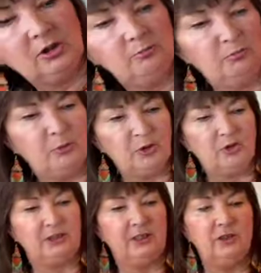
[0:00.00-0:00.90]
but
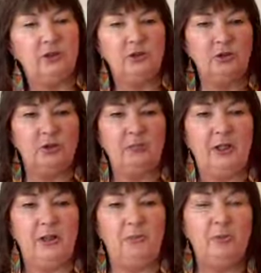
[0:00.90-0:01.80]
it does
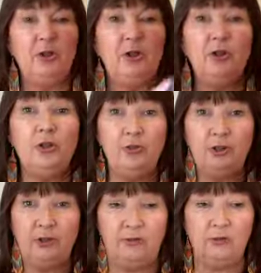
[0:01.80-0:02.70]
make
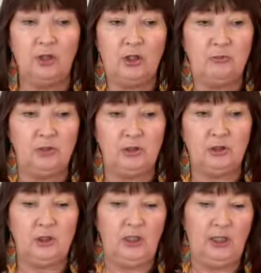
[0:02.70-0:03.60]
beautiful garments
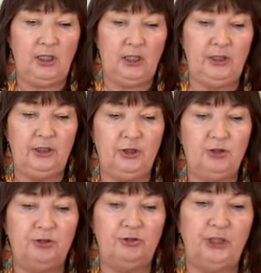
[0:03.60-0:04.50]
and it
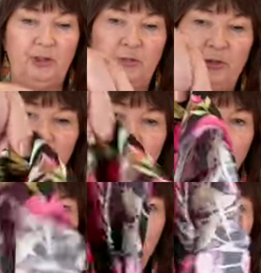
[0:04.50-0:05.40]
drapes
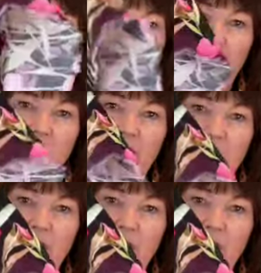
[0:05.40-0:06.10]
beautifully.